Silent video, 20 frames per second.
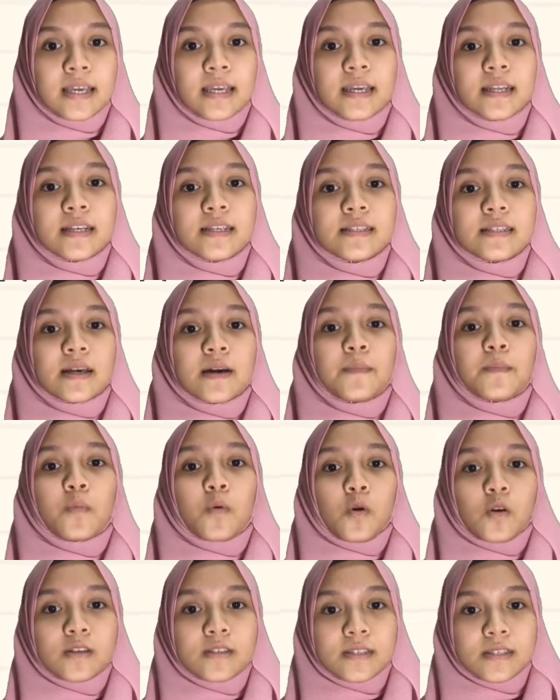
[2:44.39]
It is a
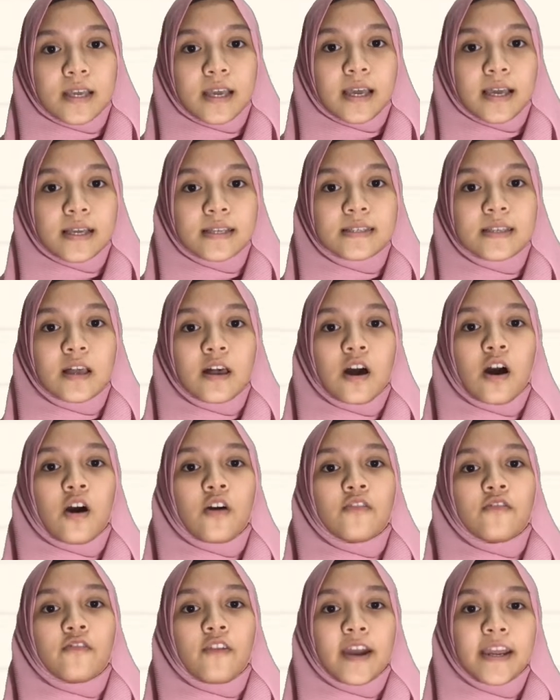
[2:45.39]
process
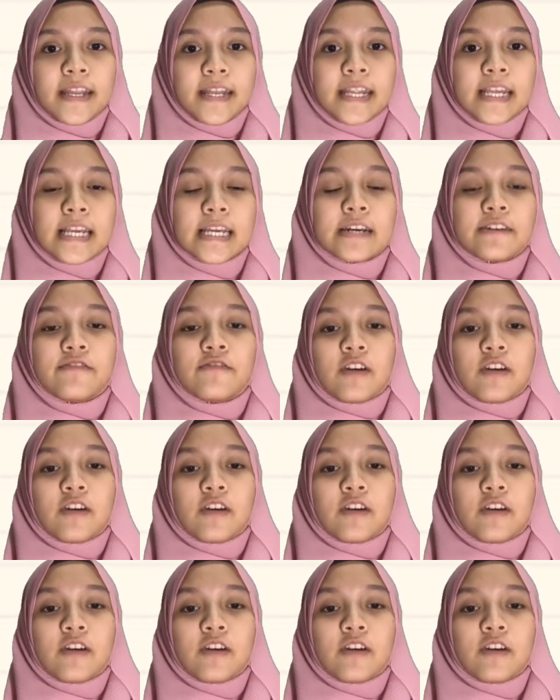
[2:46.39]
of finding a